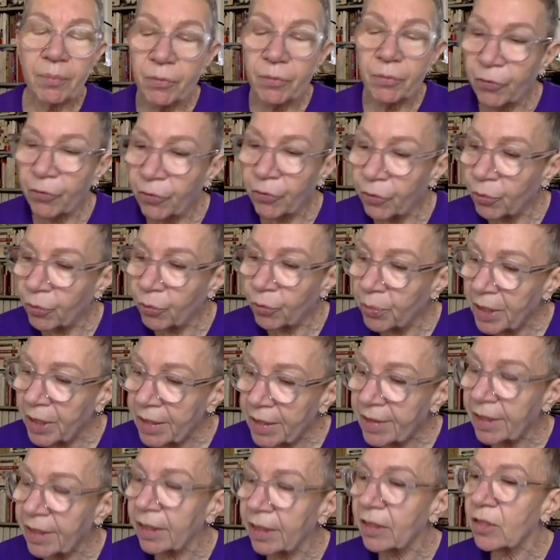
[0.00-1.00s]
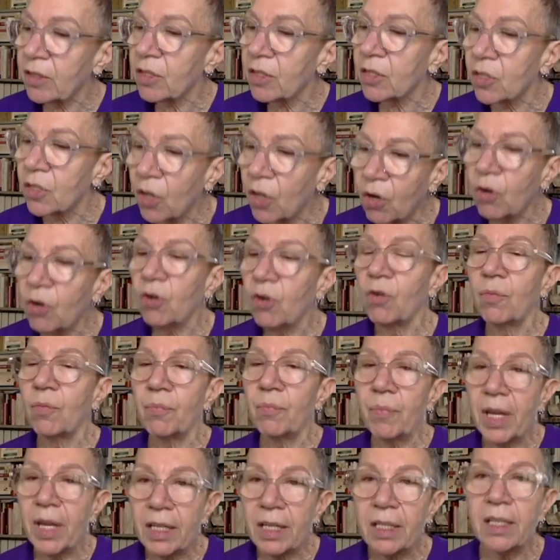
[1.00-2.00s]
meeting so
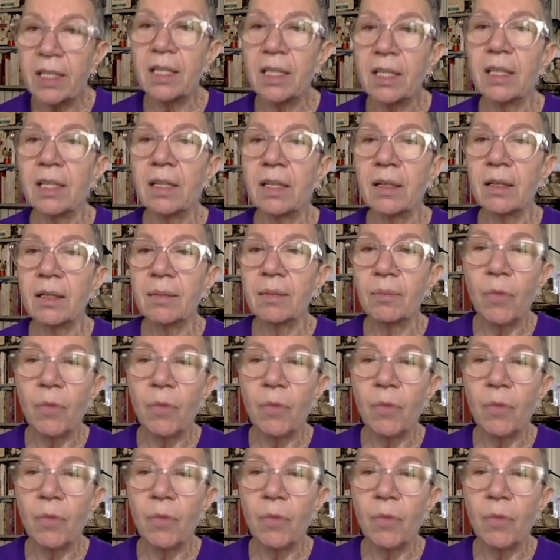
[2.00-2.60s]
many